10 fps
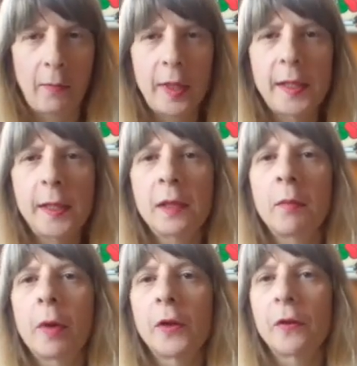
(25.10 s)
This is
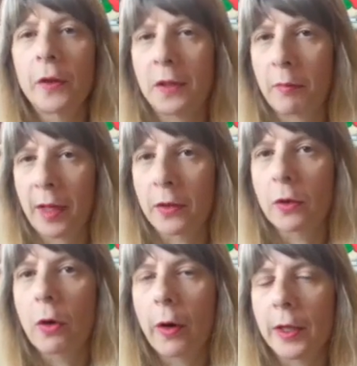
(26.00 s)
the most
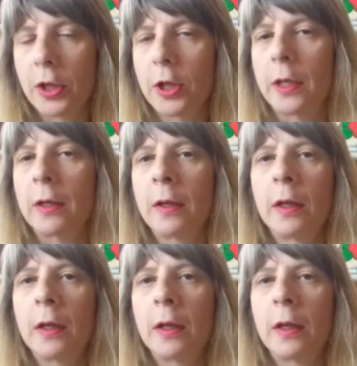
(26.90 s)
fundamental question